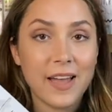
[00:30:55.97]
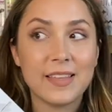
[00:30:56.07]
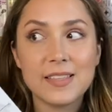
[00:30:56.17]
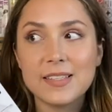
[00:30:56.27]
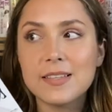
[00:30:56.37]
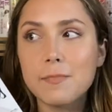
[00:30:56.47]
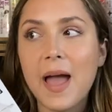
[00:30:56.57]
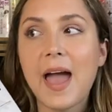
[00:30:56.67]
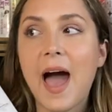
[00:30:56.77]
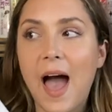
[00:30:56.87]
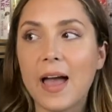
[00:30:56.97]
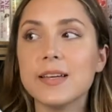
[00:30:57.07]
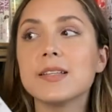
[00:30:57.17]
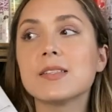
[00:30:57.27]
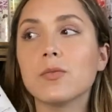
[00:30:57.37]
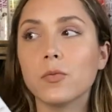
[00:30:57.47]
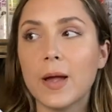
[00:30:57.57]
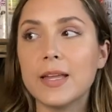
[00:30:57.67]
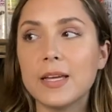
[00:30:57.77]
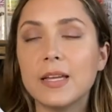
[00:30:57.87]
I think this is my highest
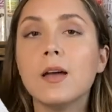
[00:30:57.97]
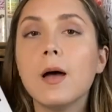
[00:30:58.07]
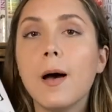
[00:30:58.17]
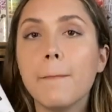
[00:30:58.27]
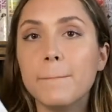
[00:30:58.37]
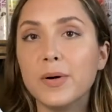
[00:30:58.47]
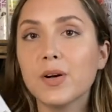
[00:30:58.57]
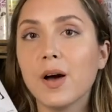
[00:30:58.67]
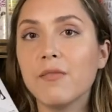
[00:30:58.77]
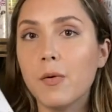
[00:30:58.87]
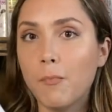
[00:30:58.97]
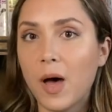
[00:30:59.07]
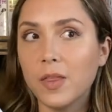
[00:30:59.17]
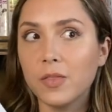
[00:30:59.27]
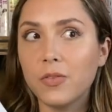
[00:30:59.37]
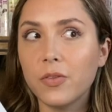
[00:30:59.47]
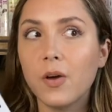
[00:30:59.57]
rated book of the month.